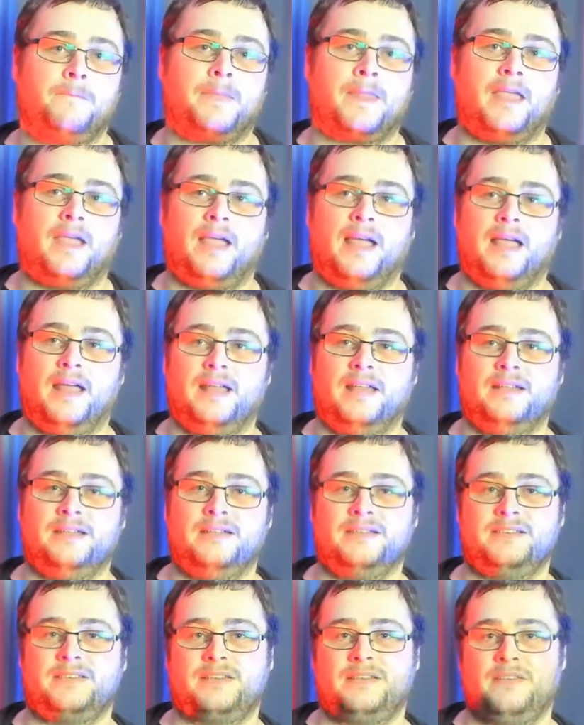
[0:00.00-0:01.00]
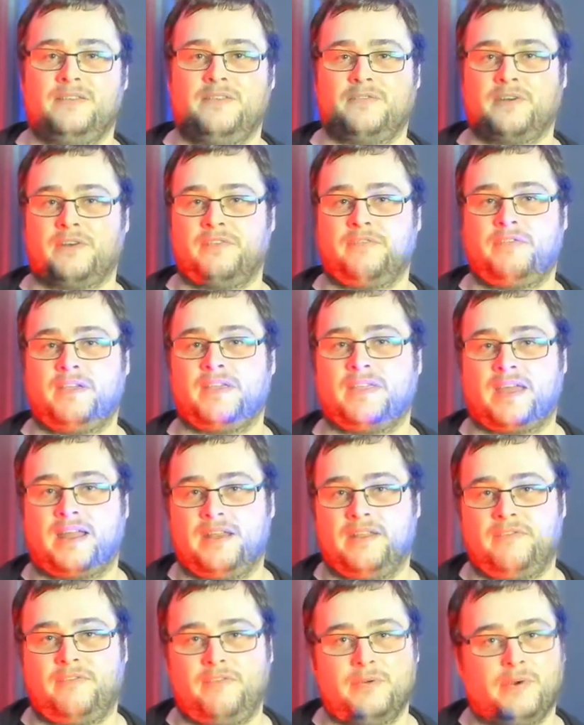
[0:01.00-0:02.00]
And you've got to think
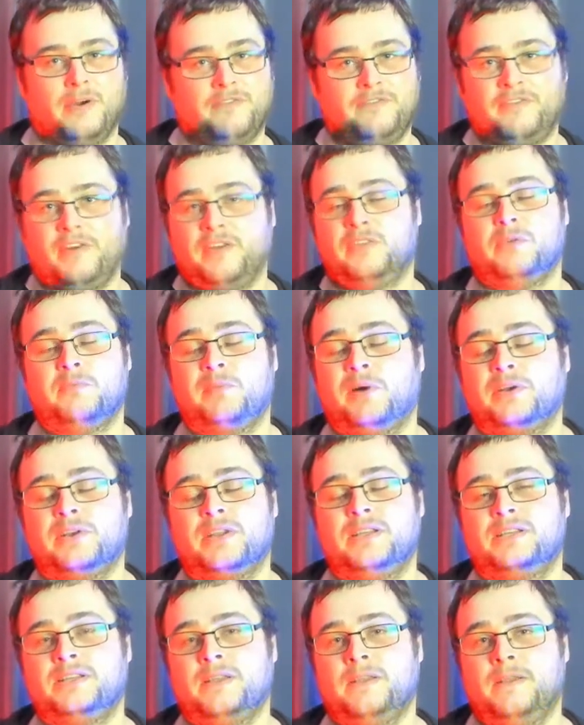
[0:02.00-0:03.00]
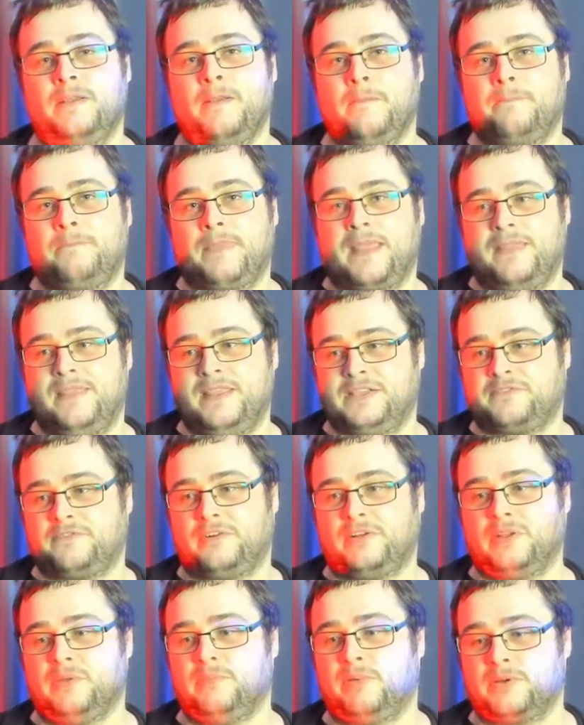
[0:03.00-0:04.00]
that if you are follow botted, then these
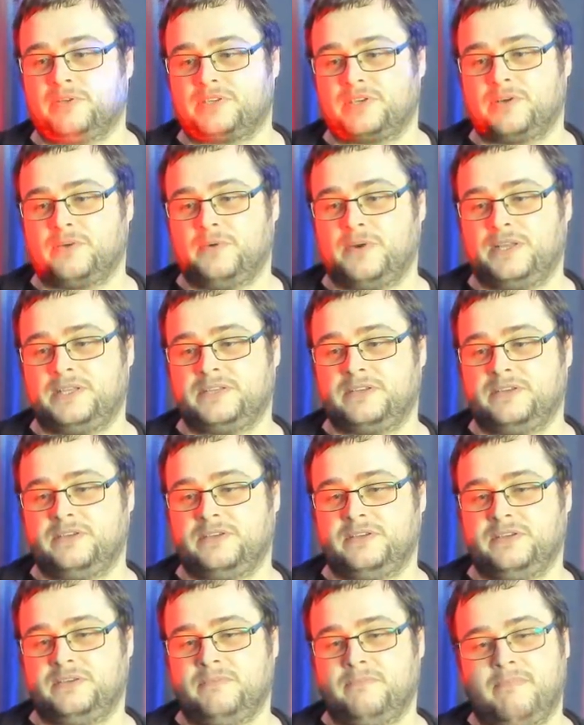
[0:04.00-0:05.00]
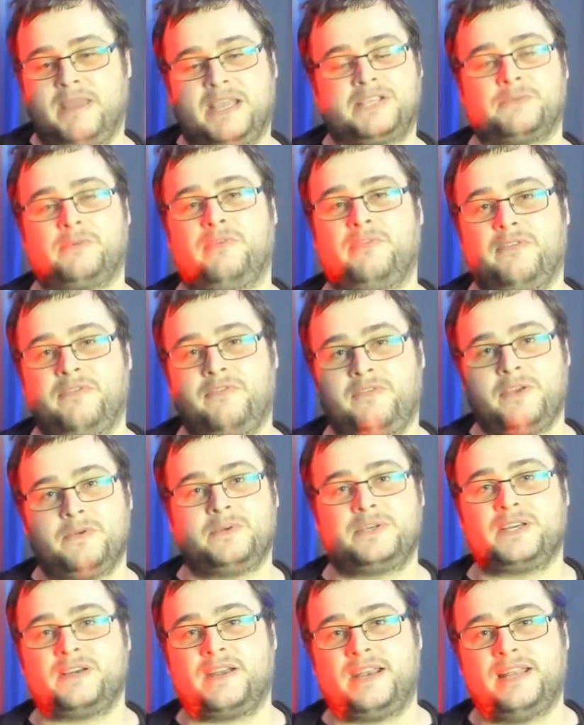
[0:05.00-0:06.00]
follow bots are going to mess with the
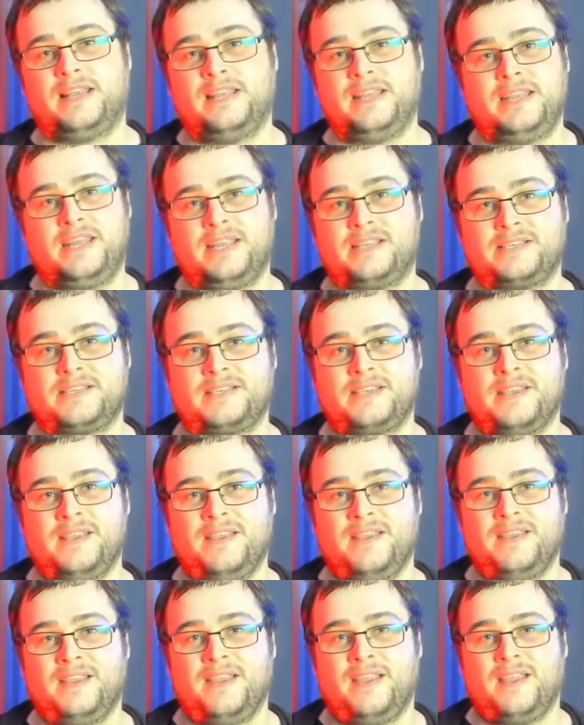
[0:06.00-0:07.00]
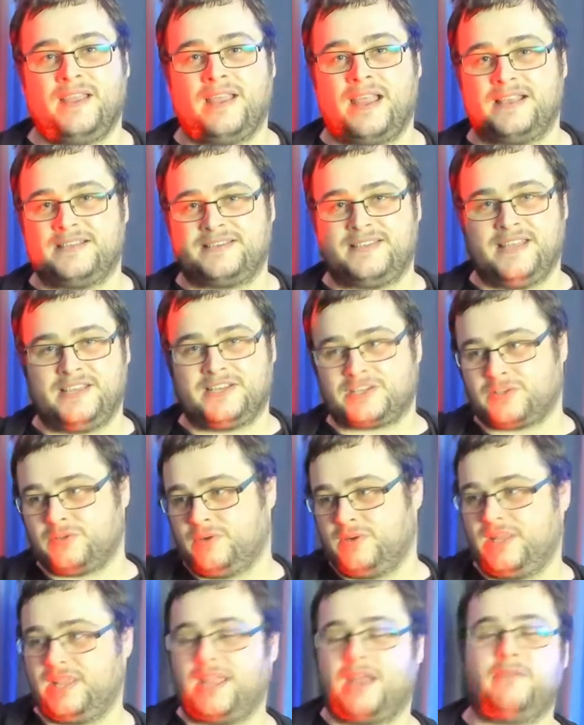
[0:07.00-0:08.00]
future analytics as they
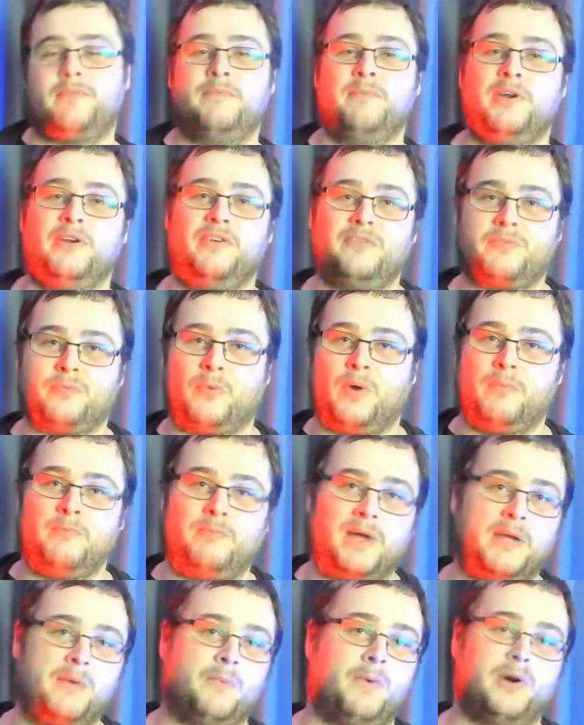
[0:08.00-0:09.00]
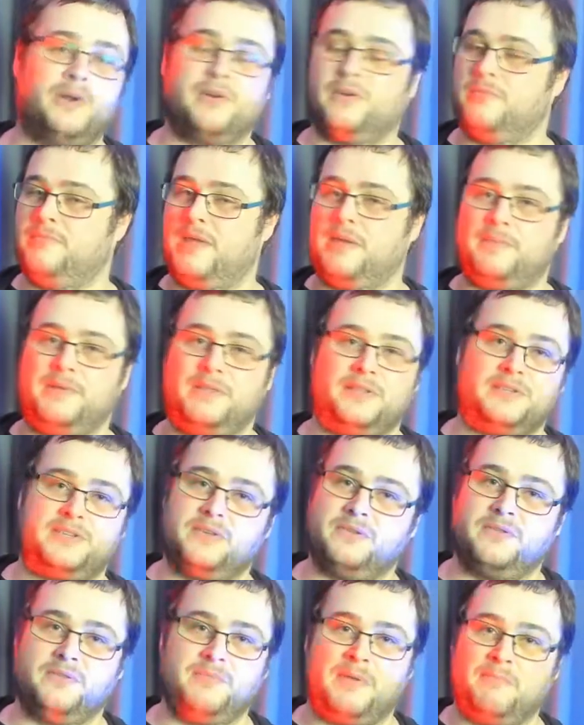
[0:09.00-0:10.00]
slowly get removed one by one, or maybe they'll
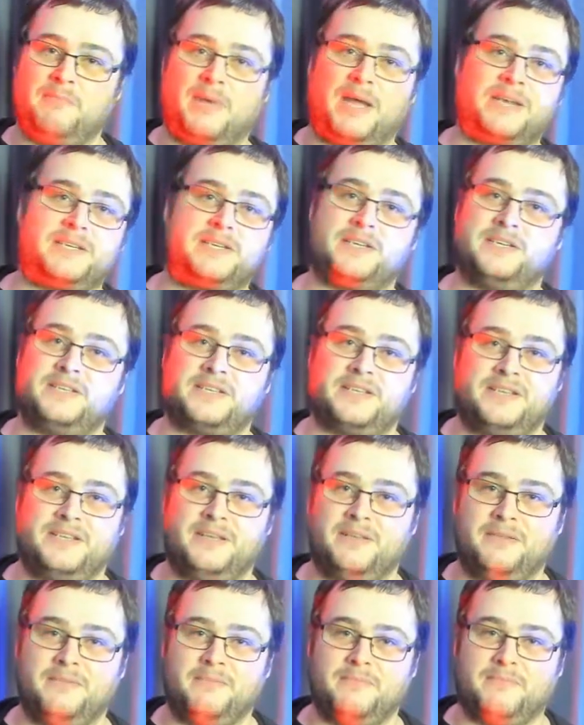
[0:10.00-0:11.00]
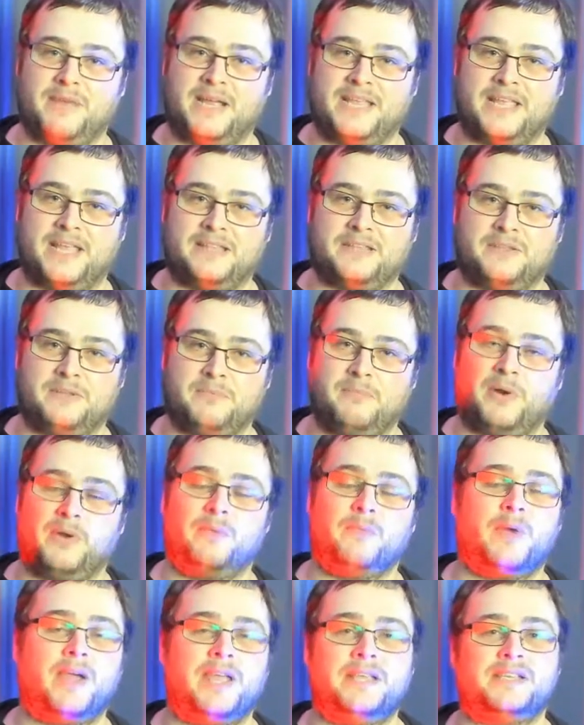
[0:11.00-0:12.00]
do them in batches, and you might get to the
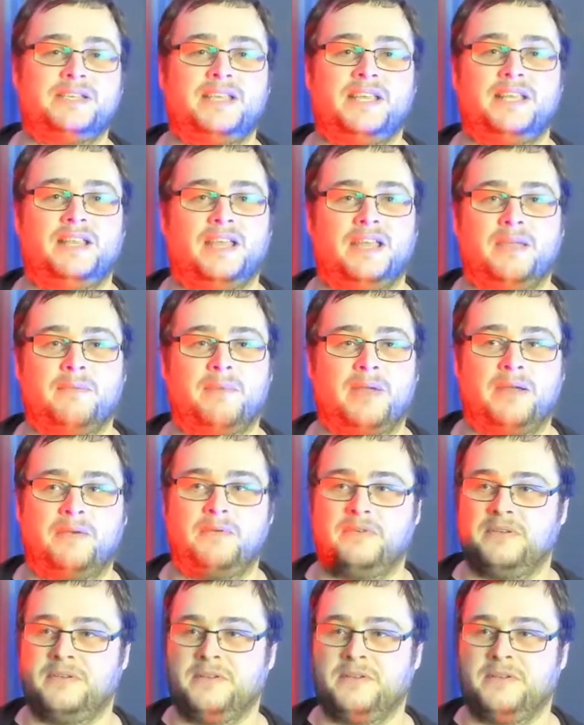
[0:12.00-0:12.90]
point where you see like about